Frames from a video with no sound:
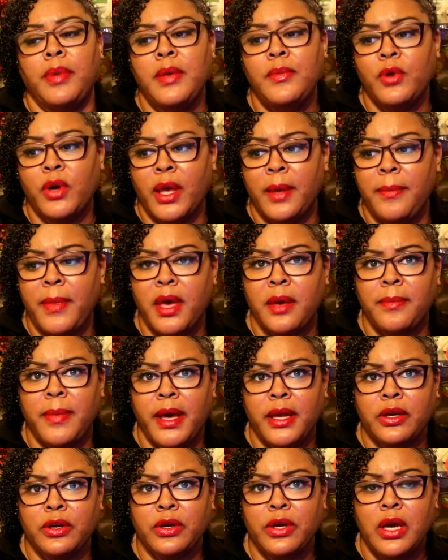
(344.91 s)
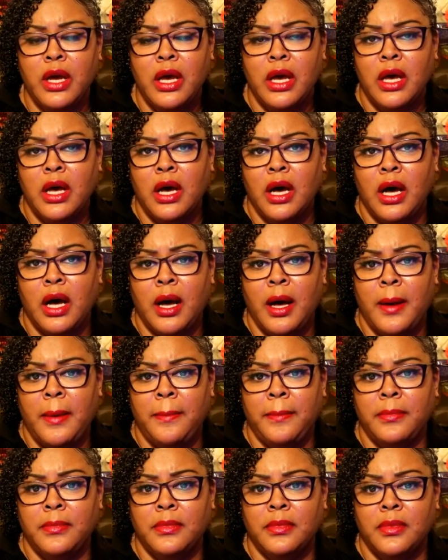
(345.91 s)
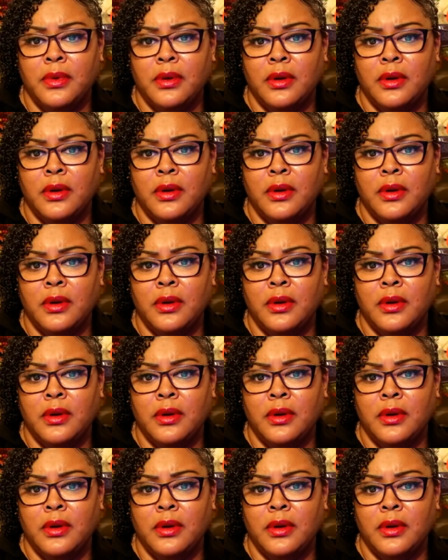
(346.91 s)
People can make better um,